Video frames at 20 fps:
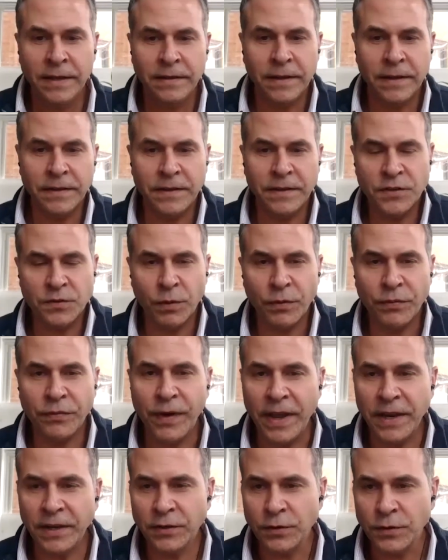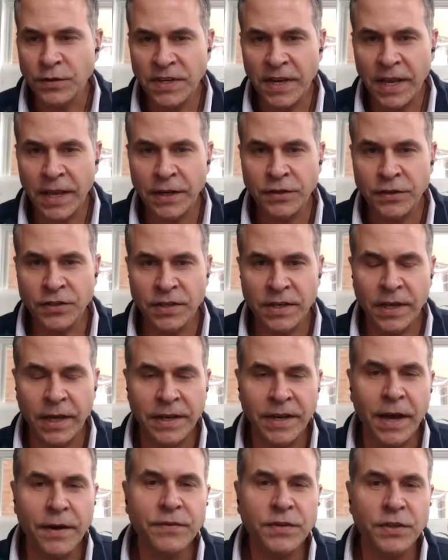that these were faked or staged
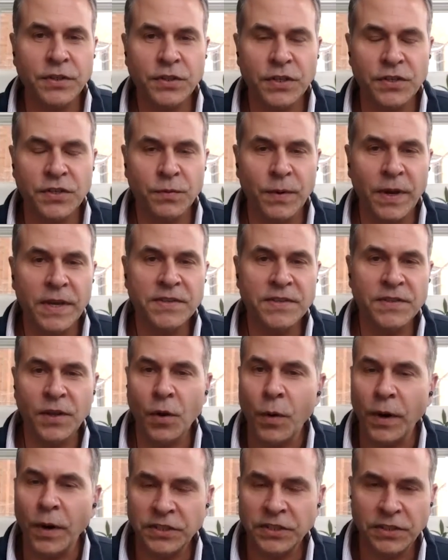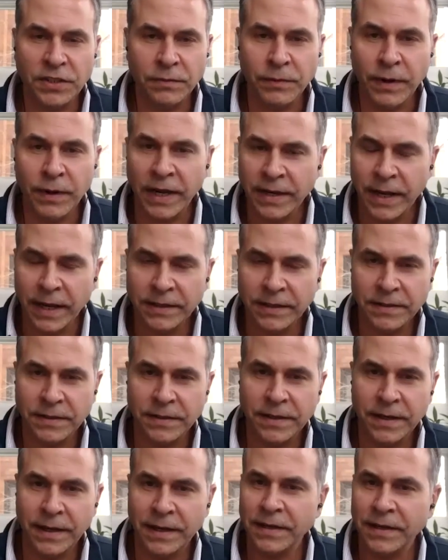enough to just raise the question, right? Not to
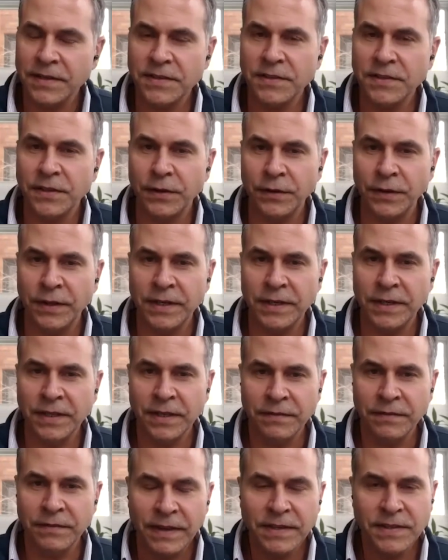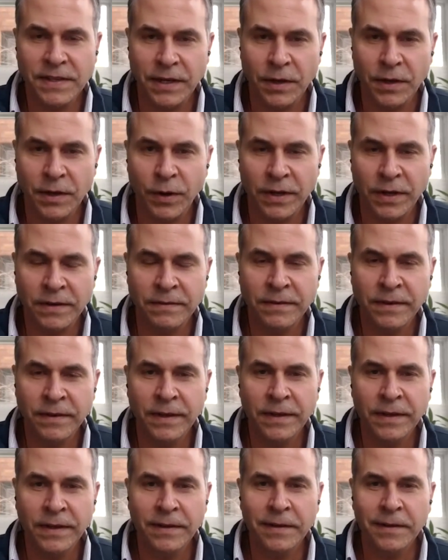not necessarily to convince anyone
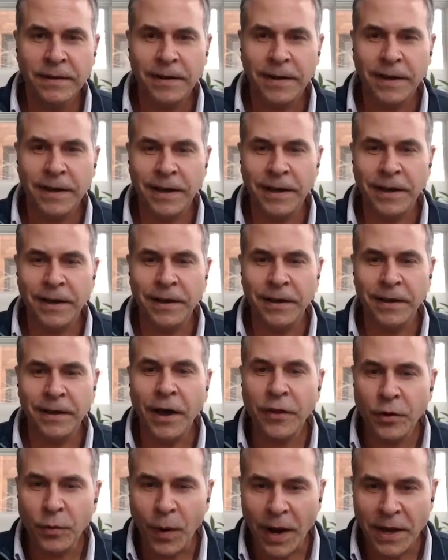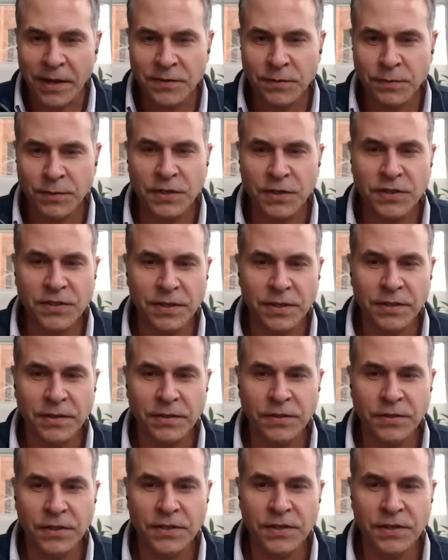uh, otherwise, just to
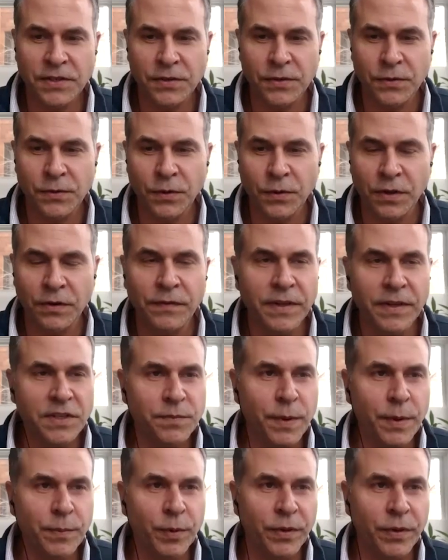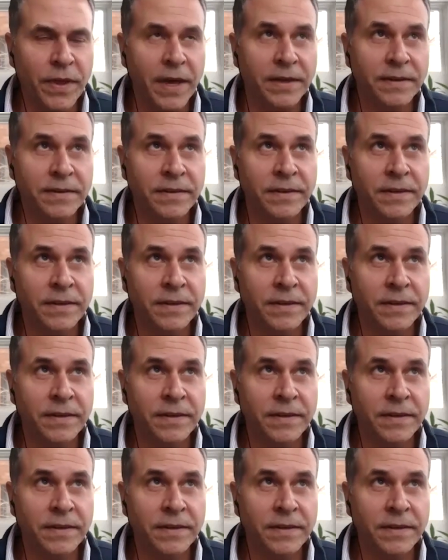just to convince people that